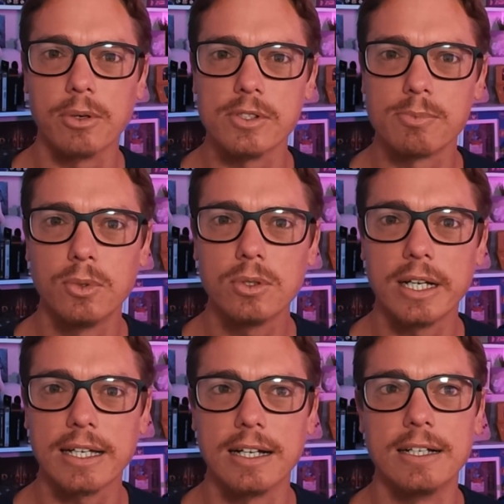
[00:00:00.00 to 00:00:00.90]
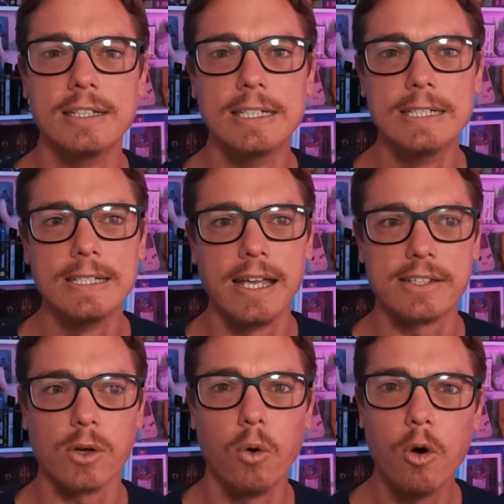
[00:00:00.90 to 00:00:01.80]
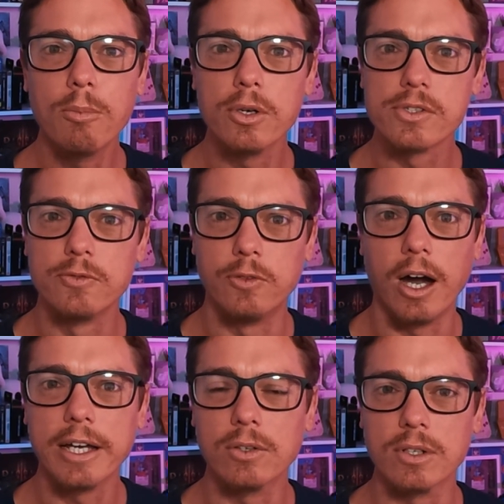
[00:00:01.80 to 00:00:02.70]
It's more like it's almost vinyl.